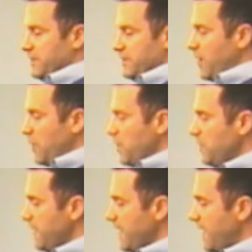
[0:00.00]
don't know
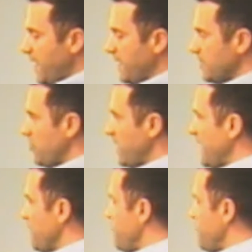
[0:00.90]
who they are, trying